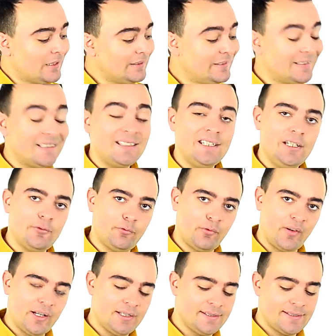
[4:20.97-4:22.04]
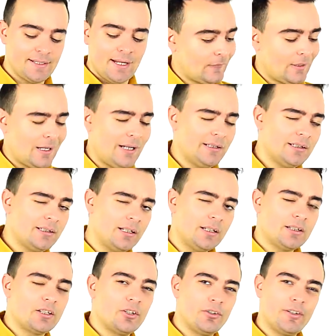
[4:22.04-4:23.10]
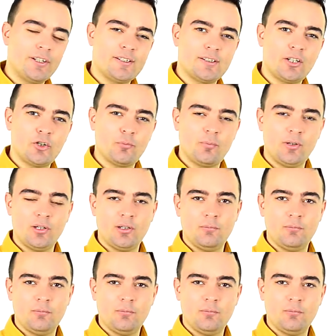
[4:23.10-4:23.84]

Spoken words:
The difference, I did a little research